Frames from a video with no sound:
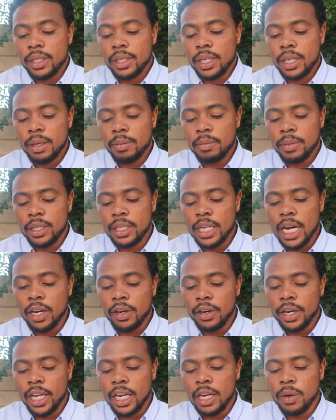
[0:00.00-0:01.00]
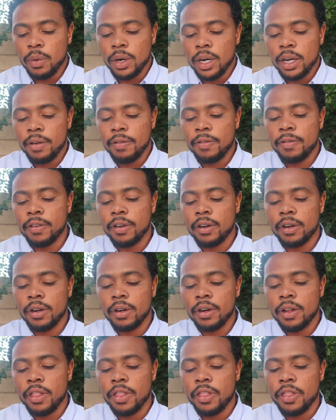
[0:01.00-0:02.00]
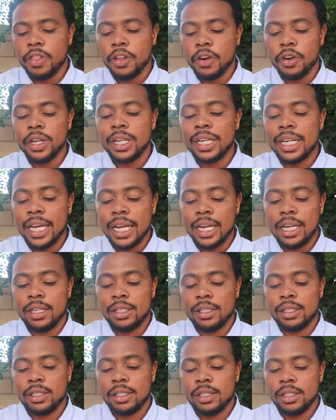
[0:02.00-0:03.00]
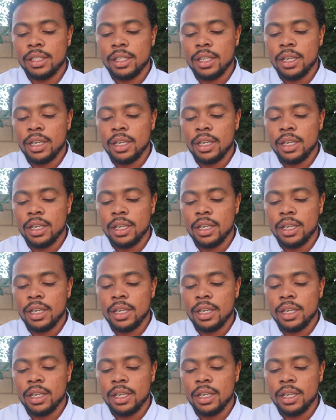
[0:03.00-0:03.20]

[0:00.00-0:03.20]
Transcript: $1.81 for 30 days.